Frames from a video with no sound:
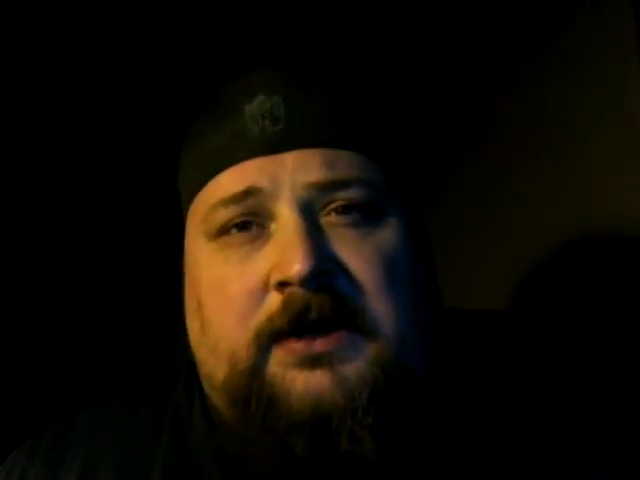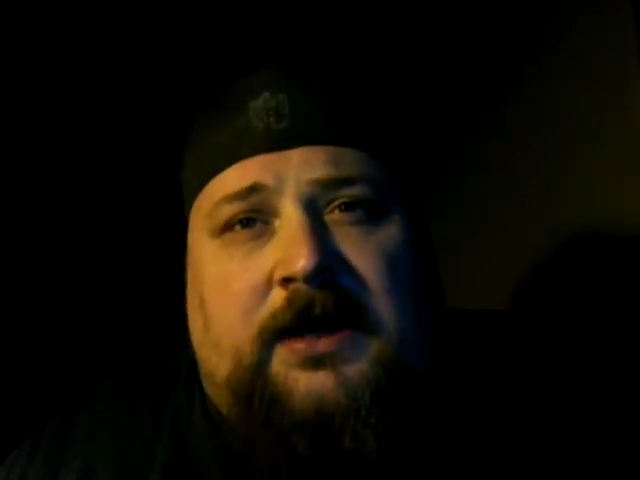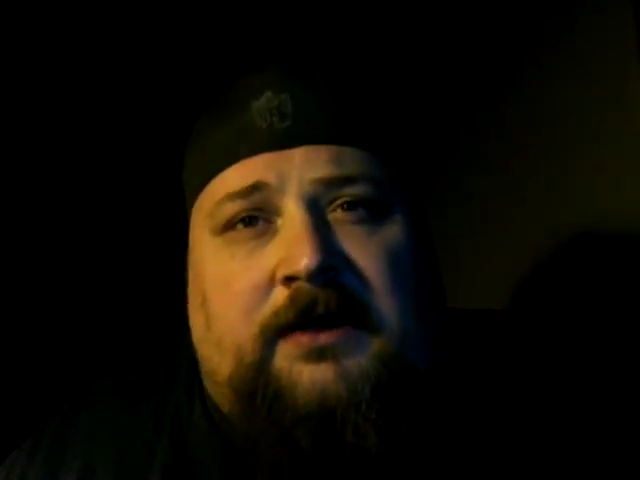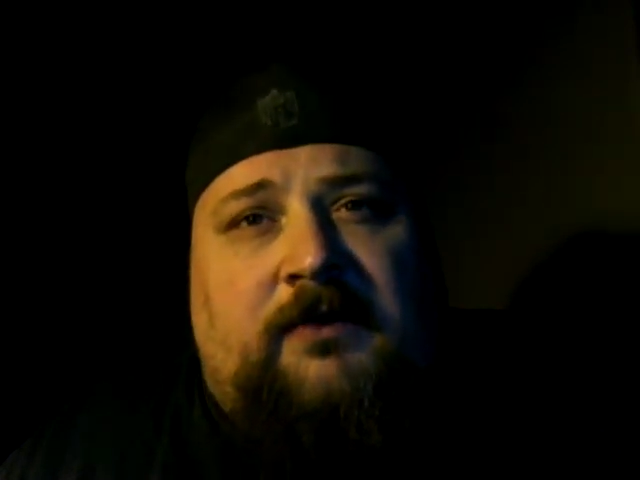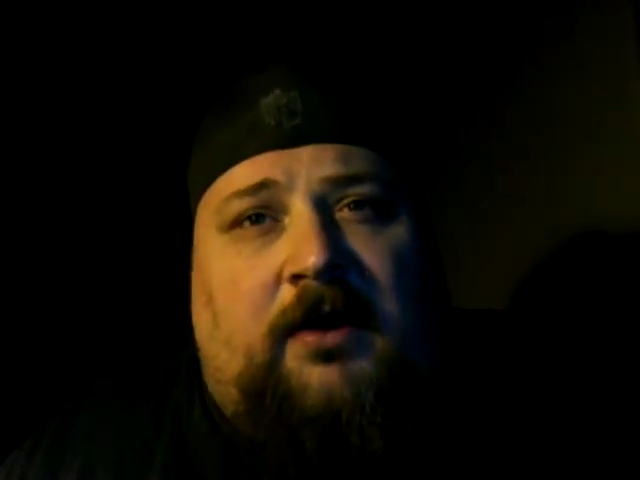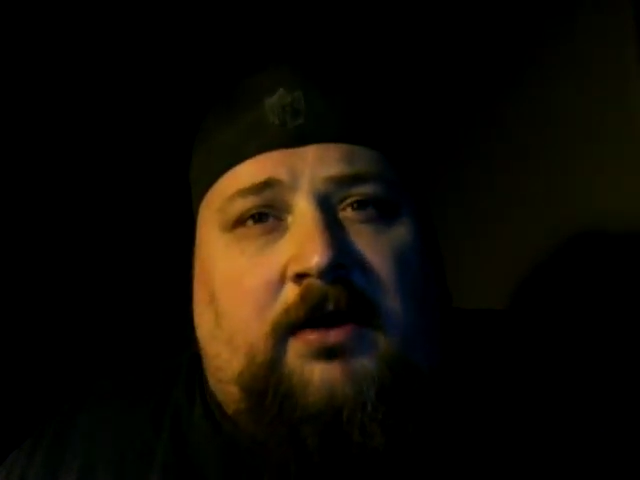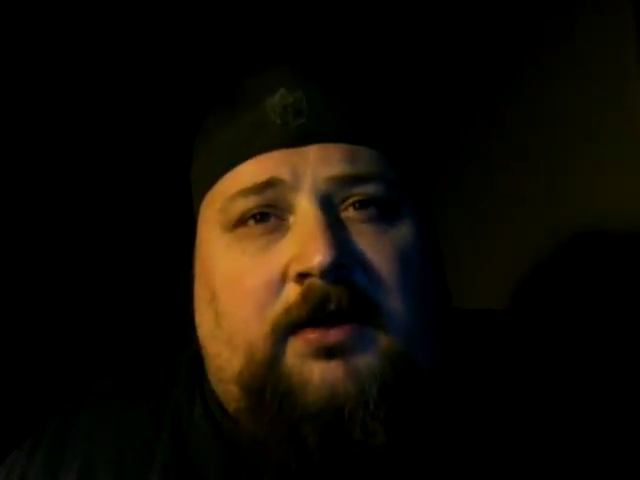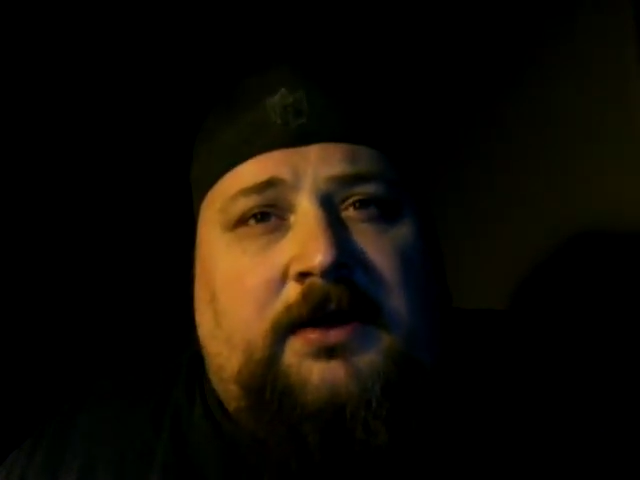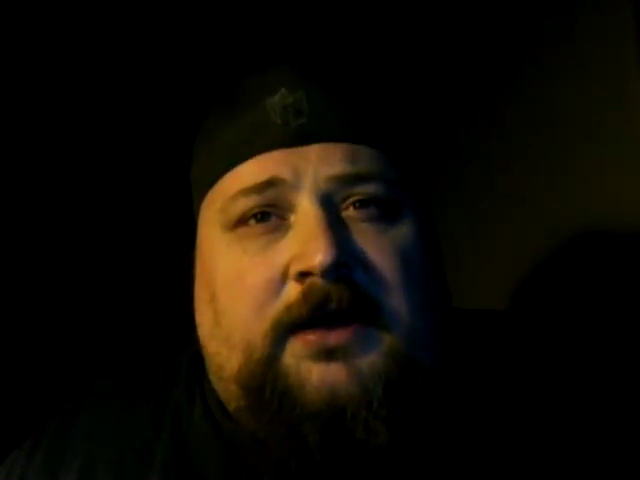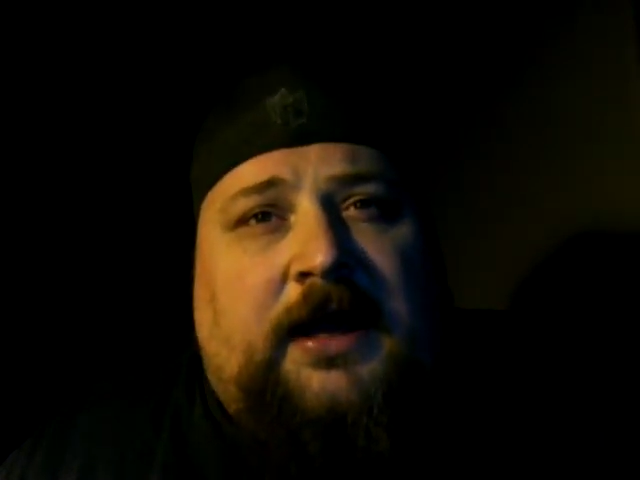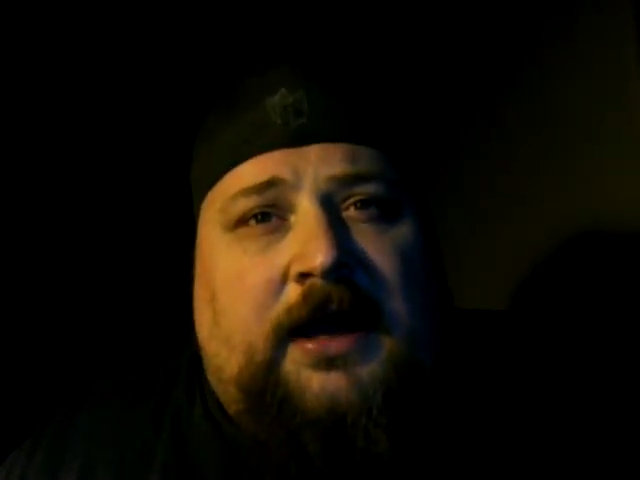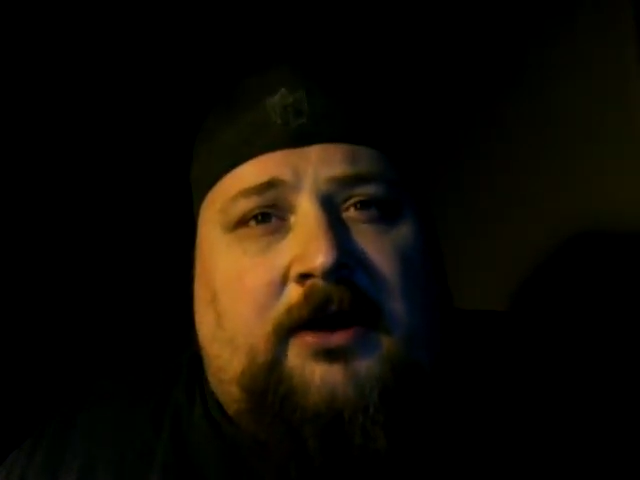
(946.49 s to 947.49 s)
It's all
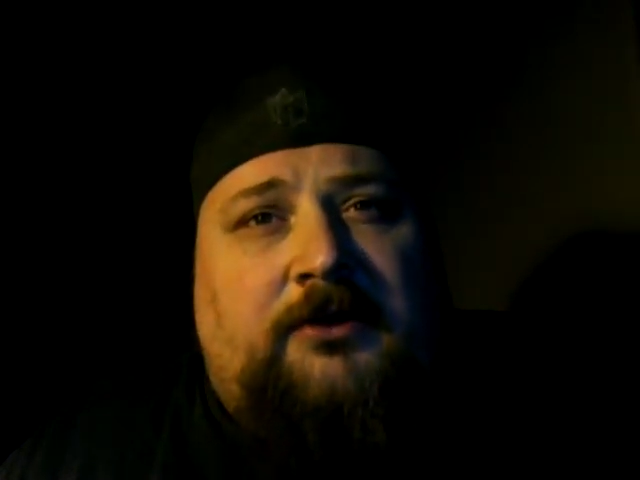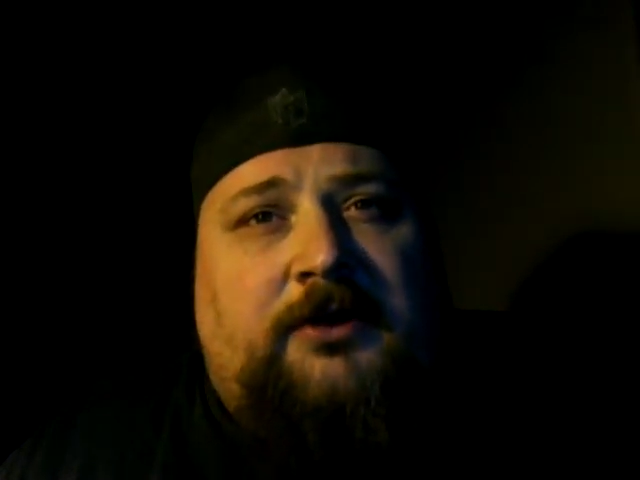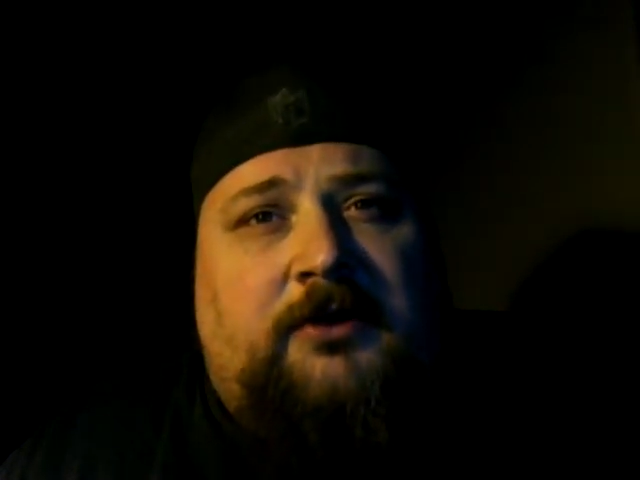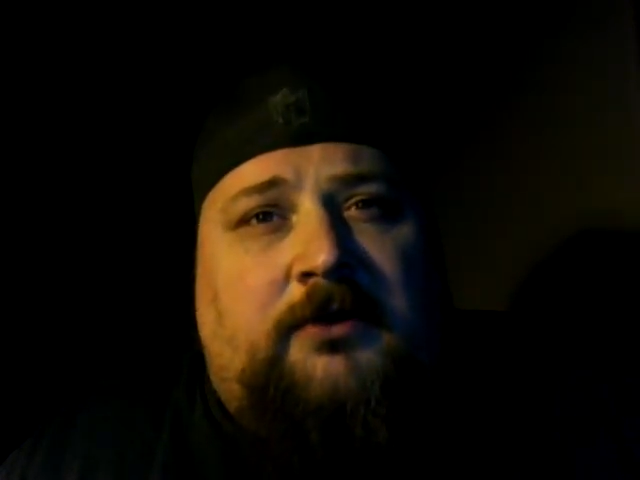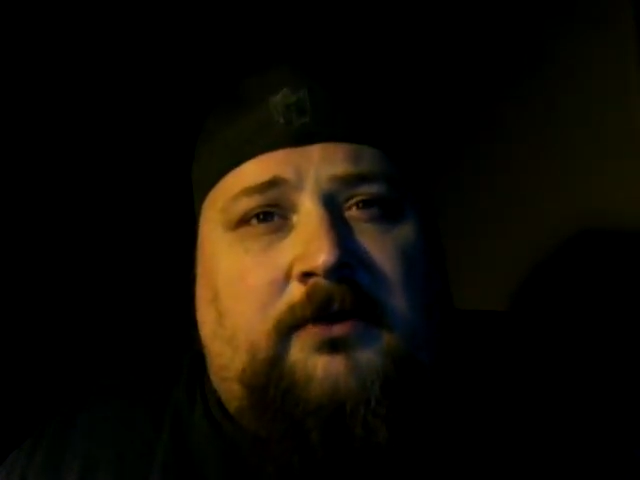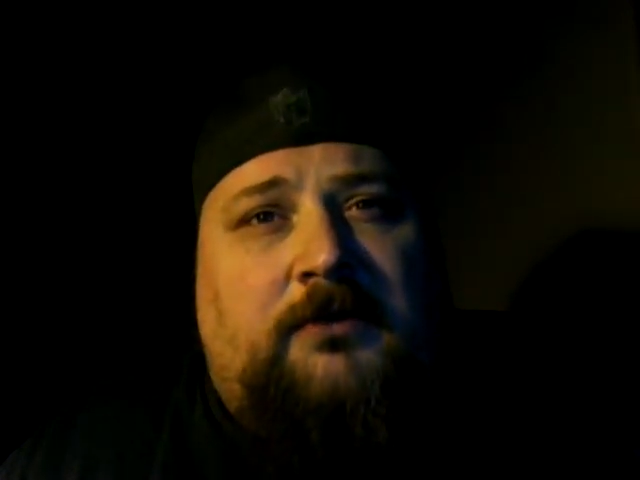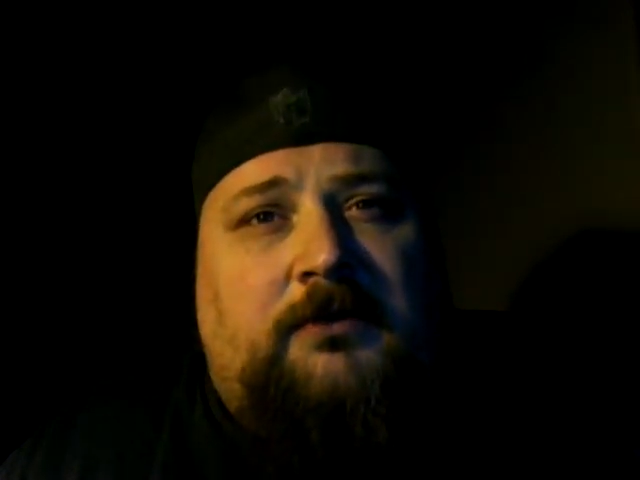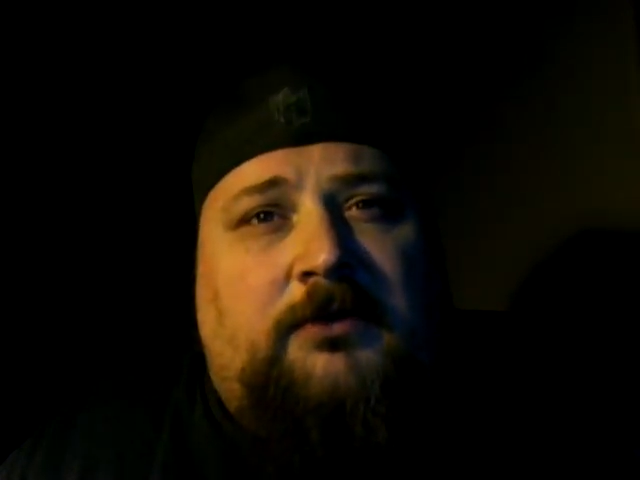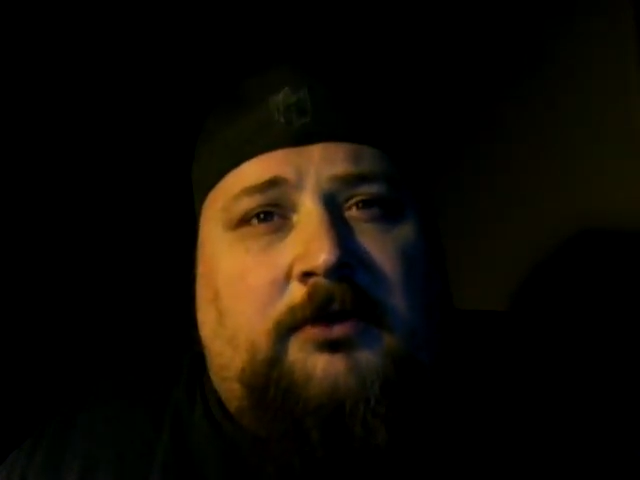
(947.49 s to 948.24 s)
in how you